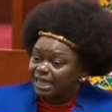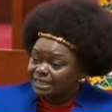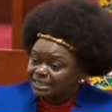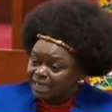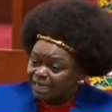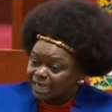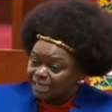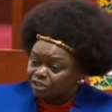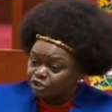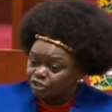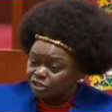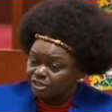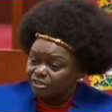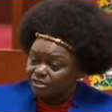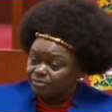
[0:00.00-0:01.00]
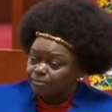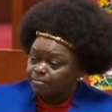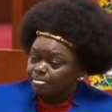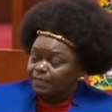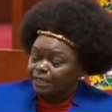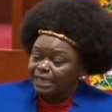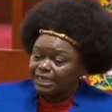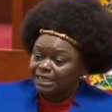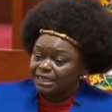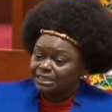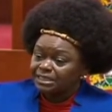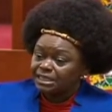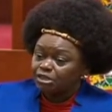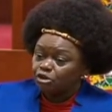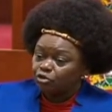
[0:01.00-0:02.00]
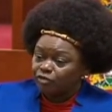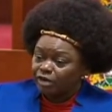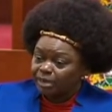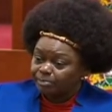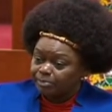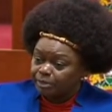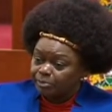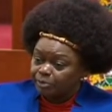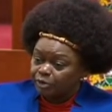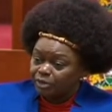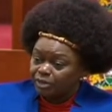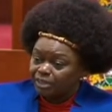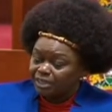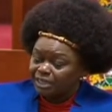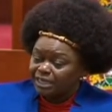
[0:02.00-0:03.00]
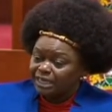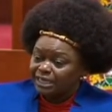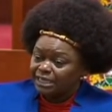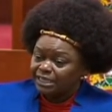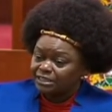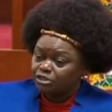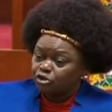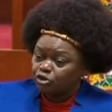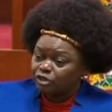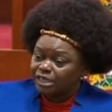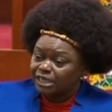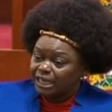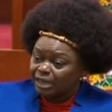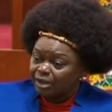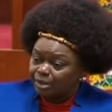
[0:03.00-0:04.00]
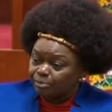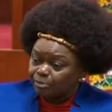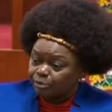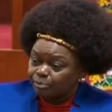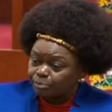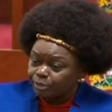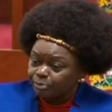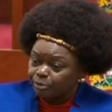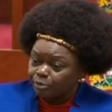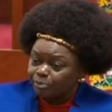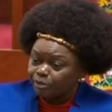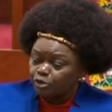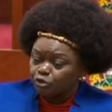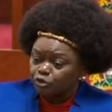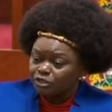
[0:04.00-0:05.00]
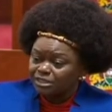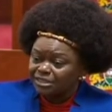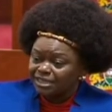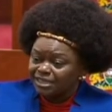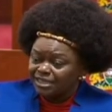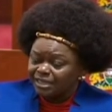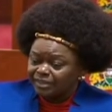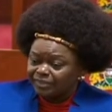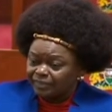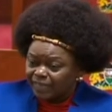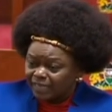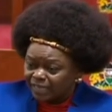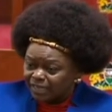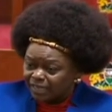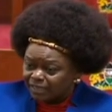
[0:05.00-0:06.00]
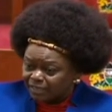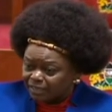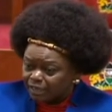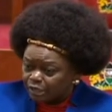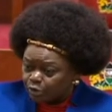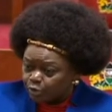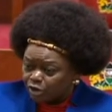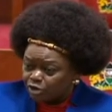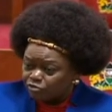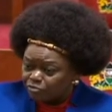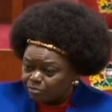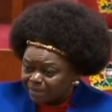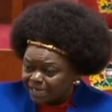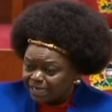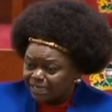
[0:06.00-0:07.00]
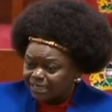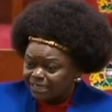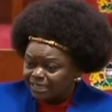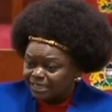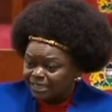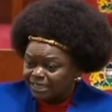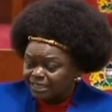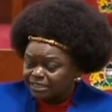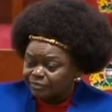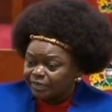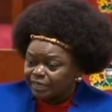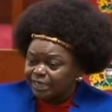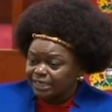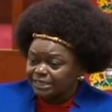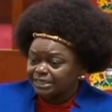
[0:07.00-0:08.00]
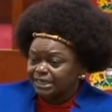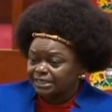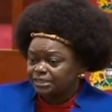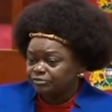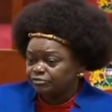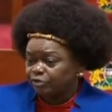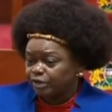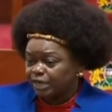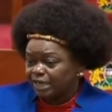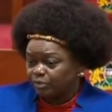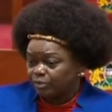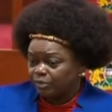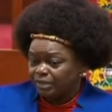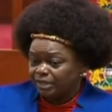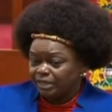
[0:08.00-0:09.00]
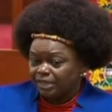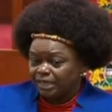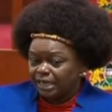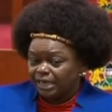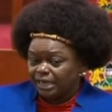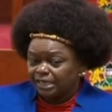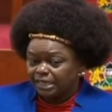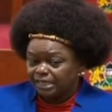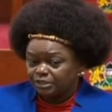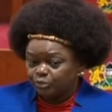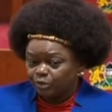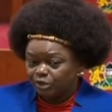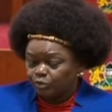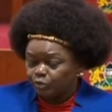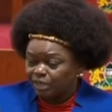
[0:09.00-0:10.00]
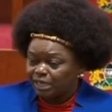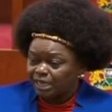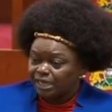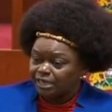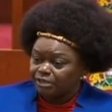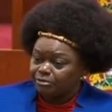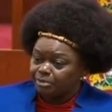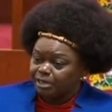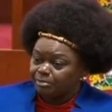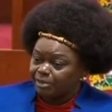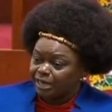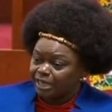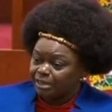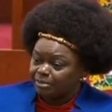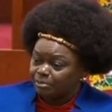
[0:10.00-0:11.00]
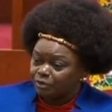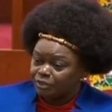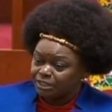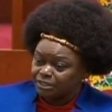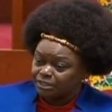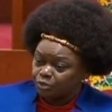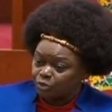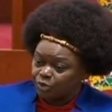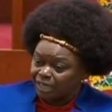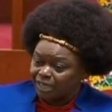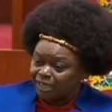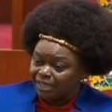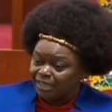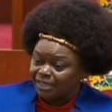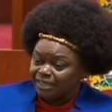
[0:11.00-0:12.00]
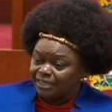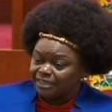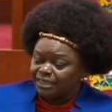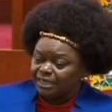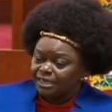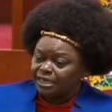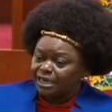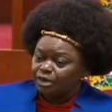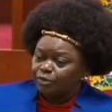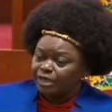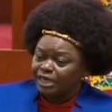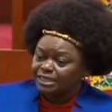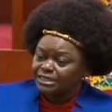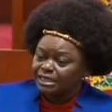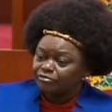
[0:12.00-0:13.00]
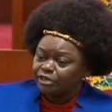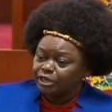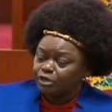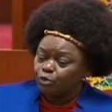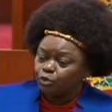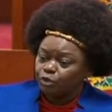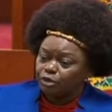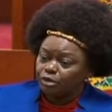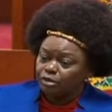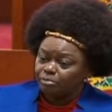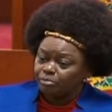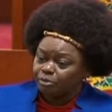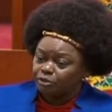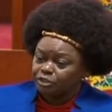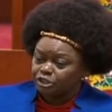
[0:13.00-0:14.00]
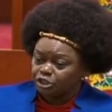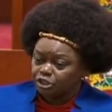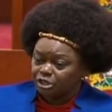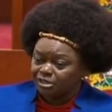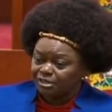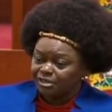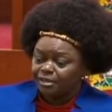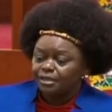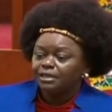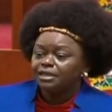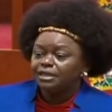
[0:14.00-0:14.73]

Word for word: as a country, let us think of our people, let us not kill our people, because the lure of money is very attractive for now. And I just want to encourage my brother Moses Kuria that now he has a very good position.